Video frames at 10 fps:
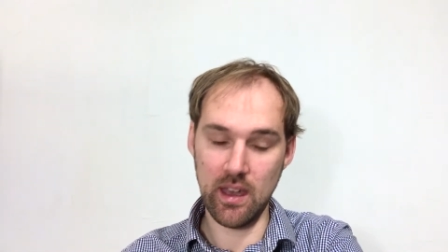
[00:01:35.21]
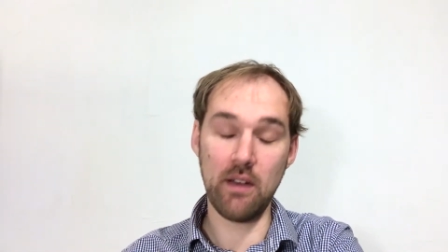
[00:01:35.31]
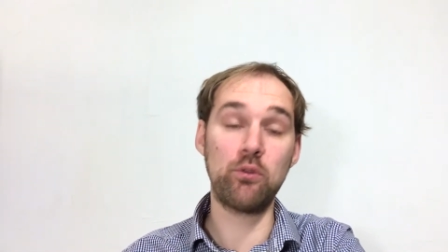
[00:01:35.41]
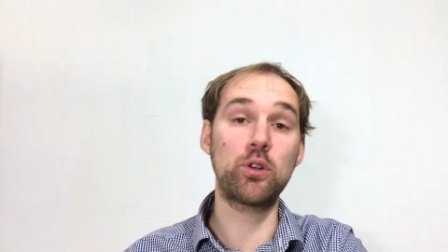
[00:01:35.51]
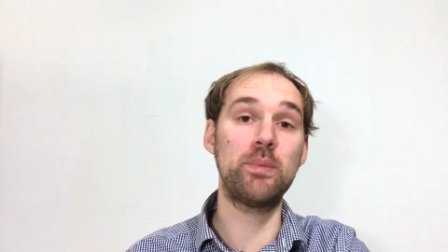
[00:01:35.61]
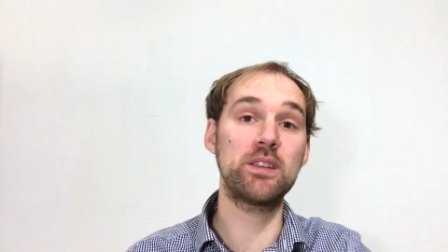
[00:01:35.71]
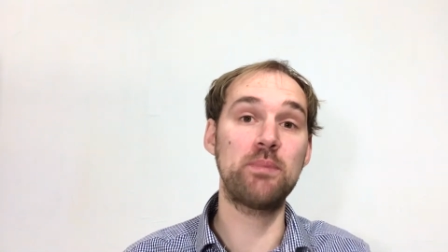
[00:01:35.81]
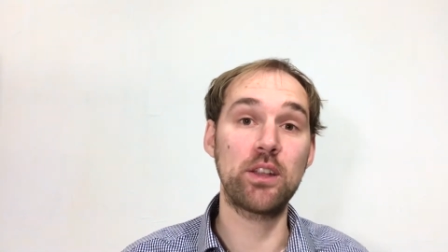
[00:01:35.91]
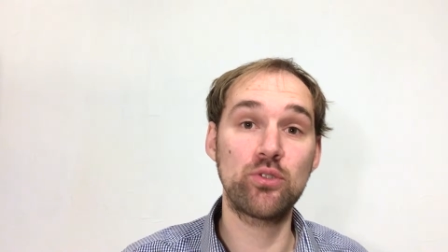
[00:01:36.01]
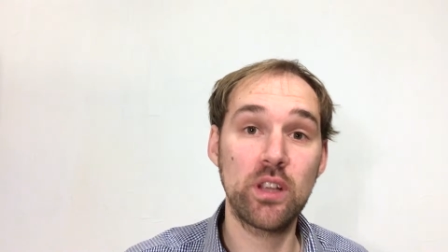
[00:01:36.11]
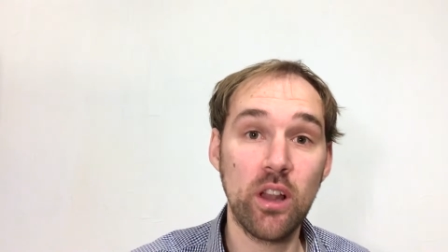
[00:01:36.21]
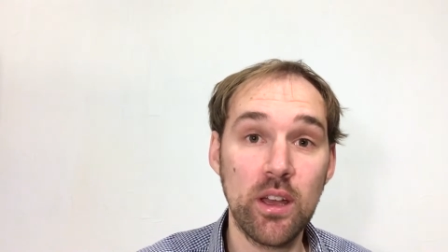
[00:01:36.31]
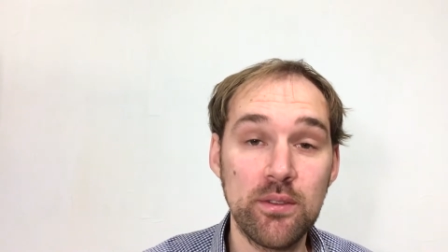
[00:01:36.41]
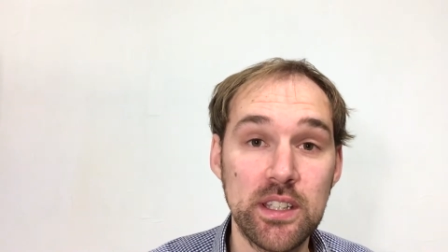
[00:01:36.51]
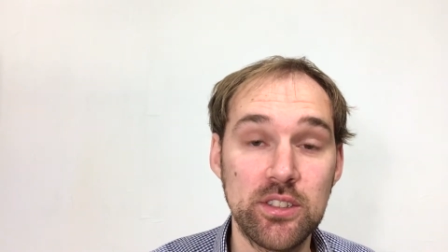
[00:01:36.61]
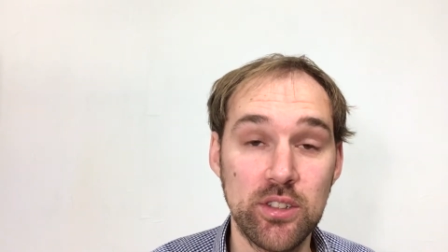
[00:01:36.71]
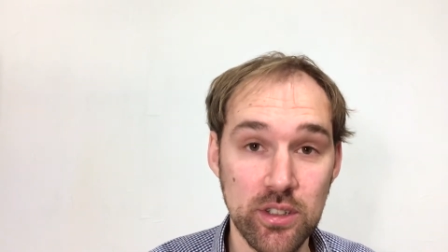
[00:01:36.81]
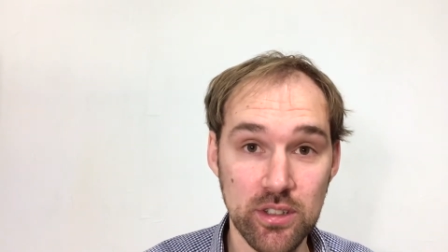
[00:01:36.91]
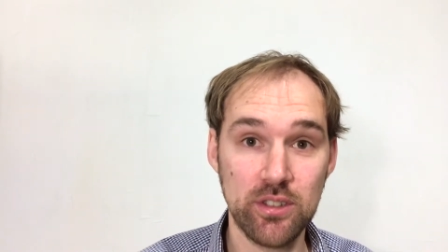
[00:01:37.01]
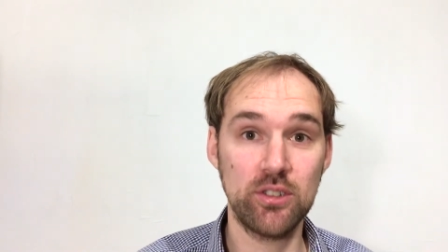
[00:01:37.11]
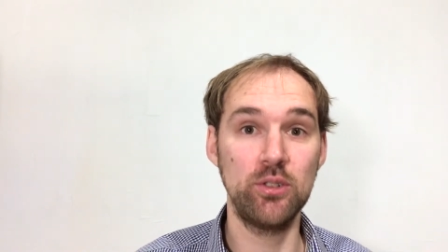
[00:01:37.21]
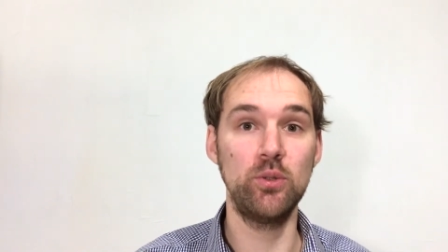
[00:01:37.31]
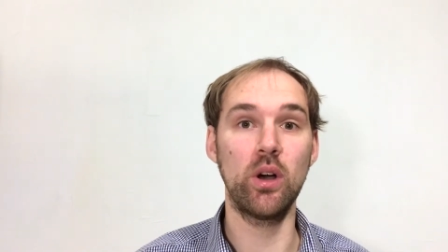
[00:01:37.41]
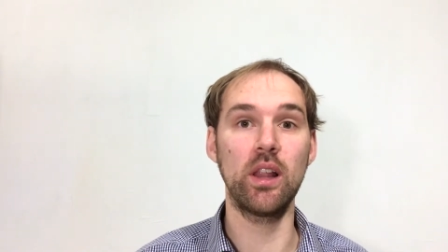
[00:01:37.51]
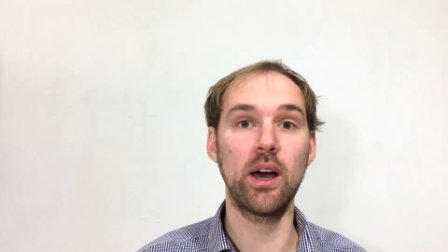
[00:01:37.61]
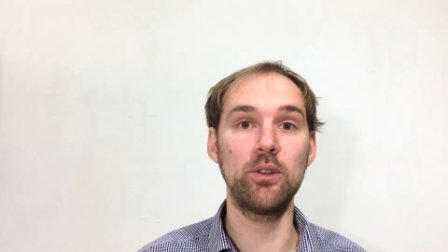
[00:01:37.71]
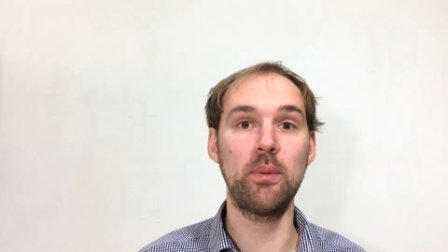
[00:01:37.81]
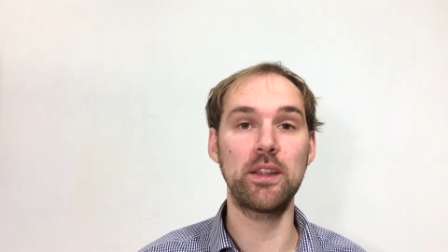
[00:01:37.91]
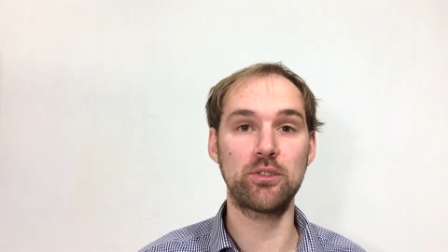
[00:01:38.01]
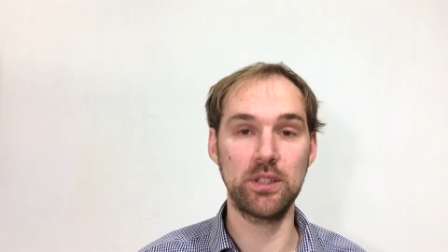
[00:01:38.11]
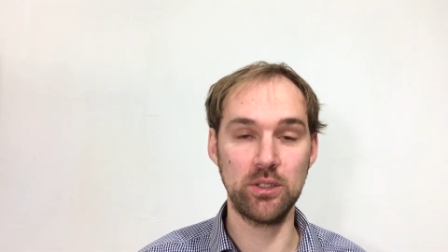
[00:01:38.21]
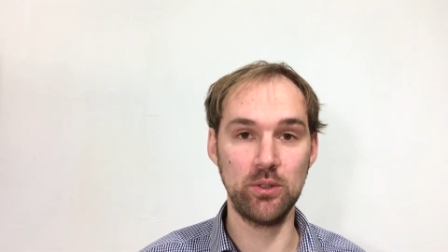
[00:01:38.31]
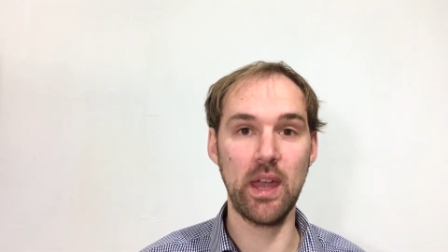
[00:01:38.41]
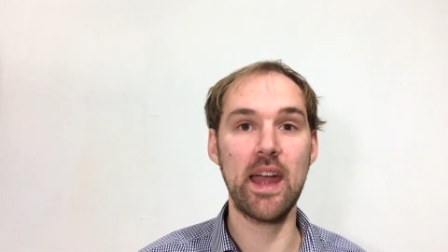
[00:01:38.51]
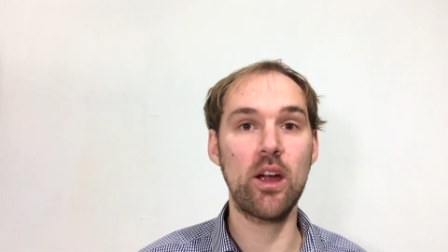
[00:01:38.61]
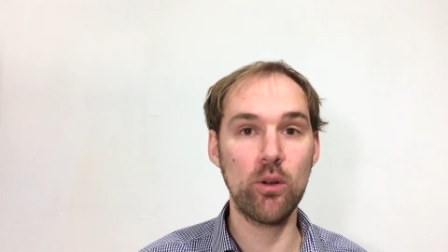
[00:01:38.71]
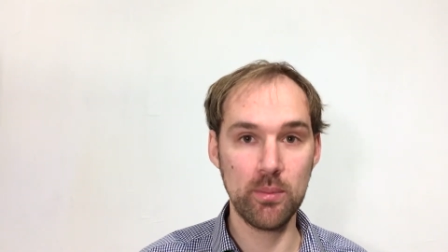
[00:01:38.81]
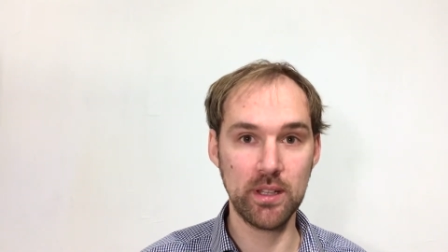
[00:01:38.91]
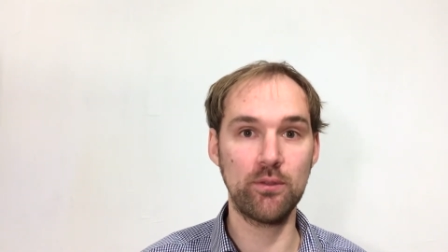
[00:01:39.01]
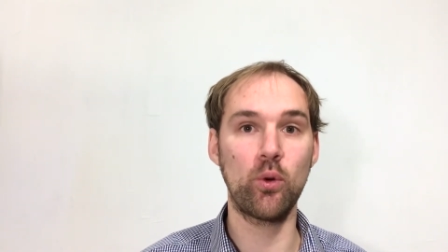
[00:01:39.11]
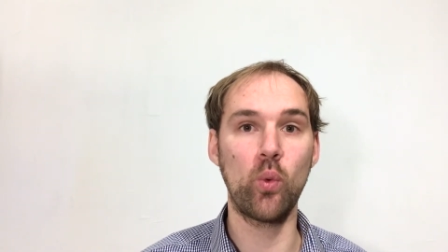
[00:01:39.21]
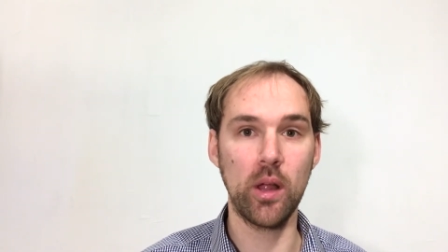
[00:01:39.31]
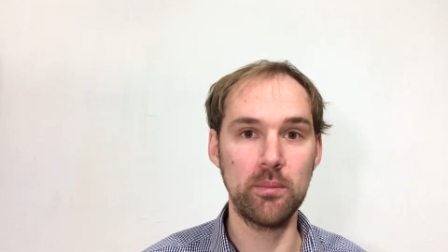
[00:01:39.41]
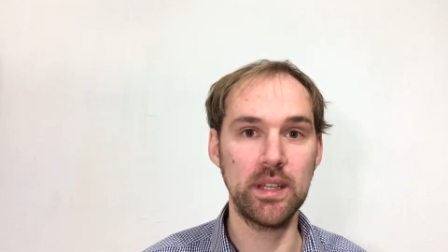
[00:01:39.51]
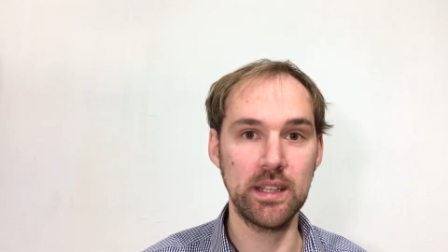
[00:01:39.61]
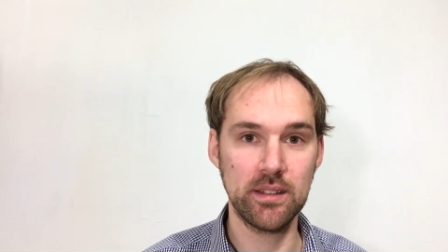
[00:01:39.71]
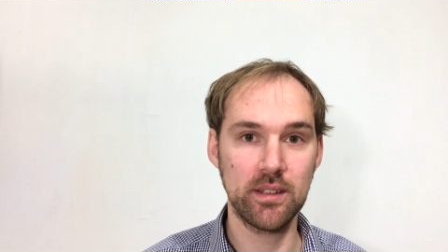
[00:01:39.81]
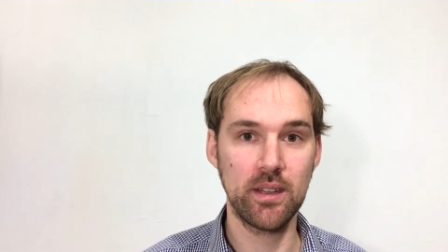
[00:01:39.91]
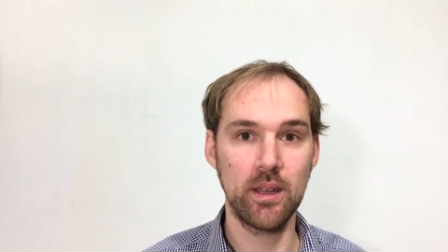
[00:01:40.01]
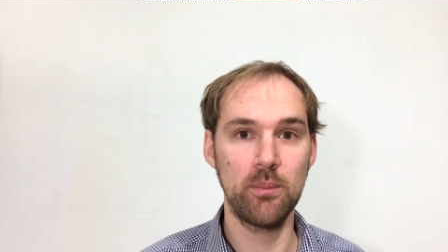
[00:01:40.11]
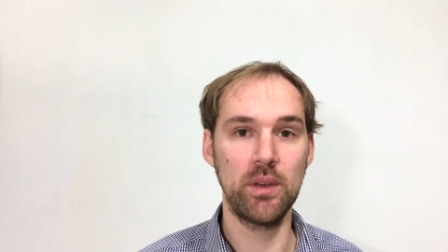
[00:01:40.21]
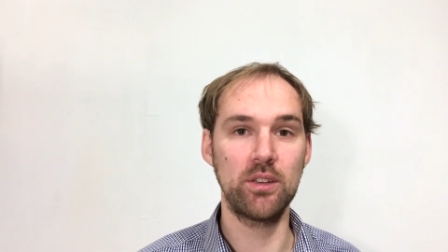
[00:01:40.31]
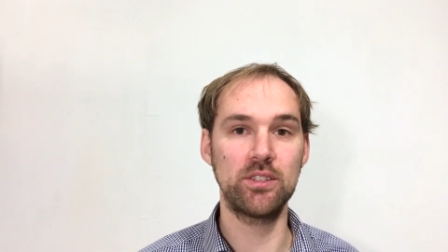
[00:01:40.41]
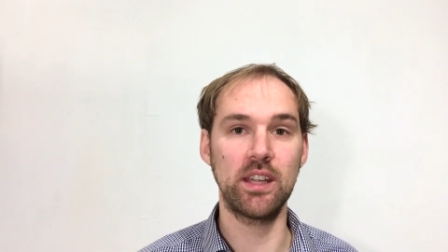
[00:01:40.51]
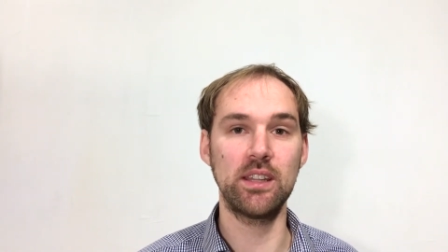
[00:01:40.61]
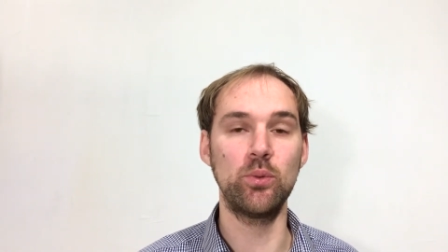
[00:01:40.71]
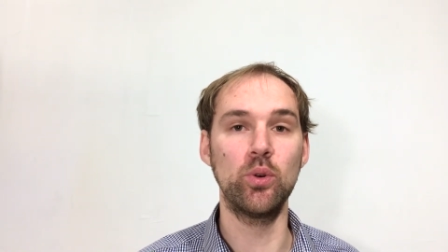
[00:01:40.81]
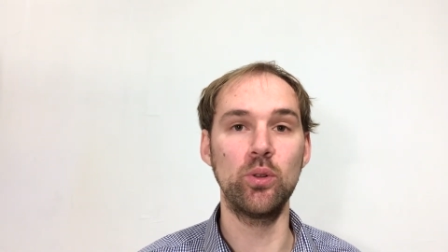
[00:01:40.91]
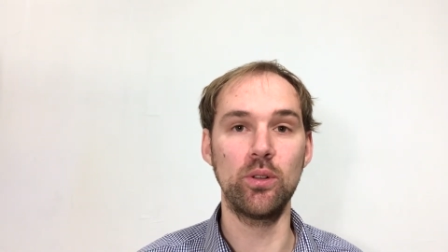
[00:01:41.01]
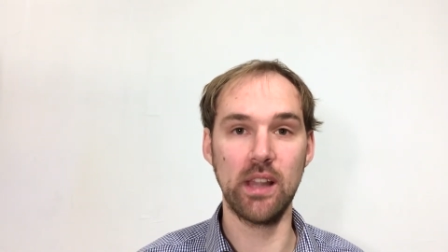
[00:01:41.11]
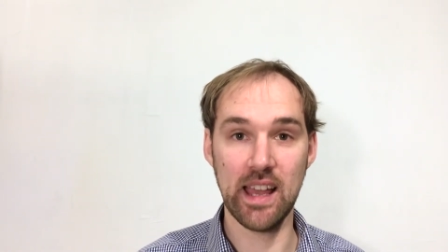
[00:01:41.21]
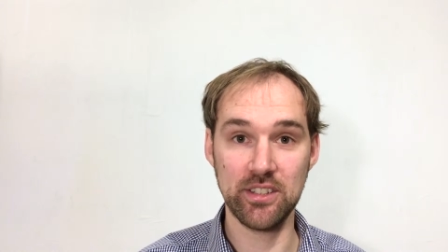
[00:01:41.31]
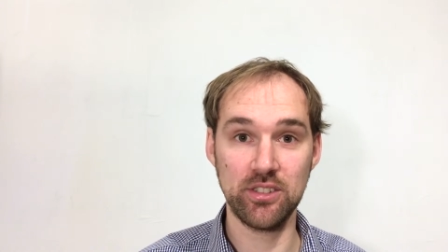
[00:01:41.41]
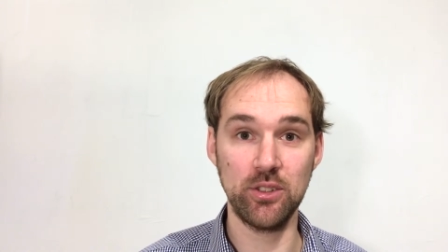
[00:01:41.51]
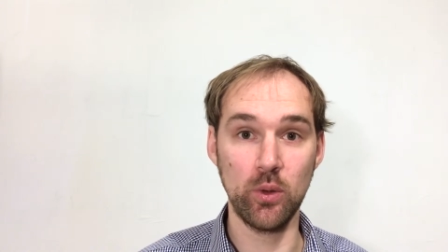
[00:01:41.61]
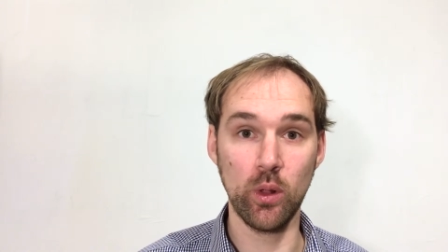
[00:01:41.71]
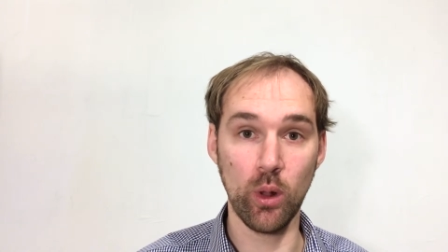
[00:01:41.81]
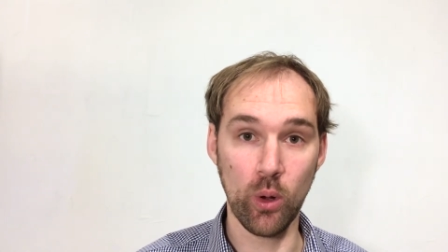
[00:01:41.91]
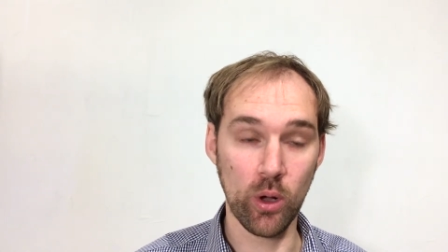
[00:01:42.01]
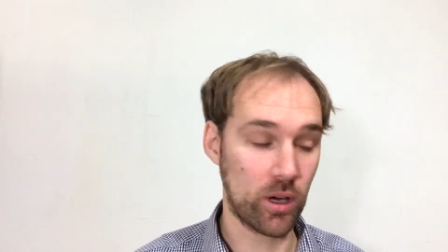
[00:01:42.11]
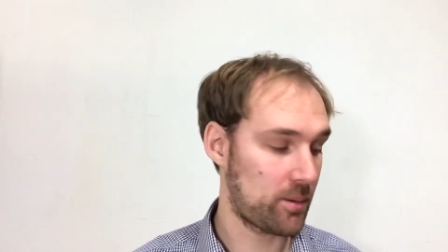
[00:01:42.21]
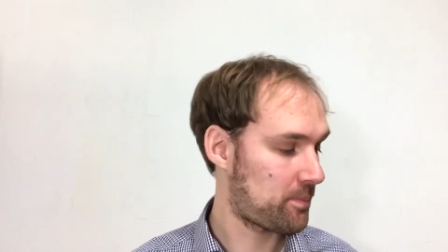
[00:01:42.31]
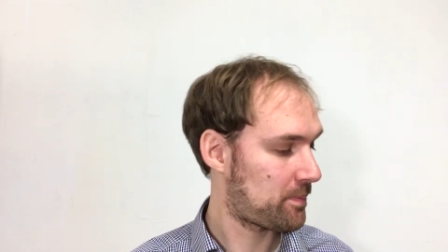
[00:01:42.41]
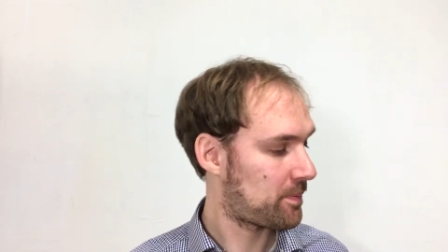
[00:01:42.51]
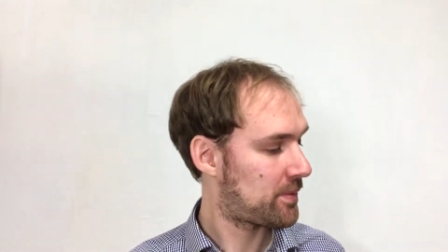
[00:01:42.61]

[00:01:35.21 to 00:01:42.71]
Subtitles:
And for the best battery life, it's good to allow the battery to air a bit for 1 minute, because then it will last you longer.